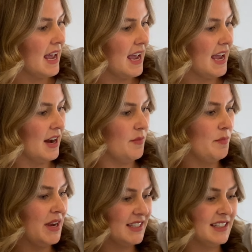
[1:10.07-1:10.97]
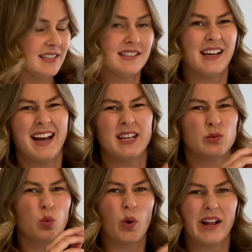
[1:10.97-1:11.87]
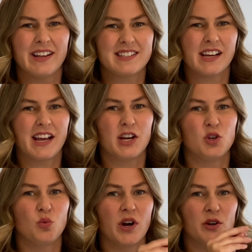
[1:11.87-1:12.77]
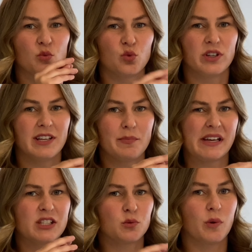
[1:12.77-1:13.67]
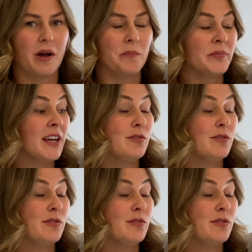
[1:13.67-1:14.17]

and mix this as well as I can. You want it really mixed well.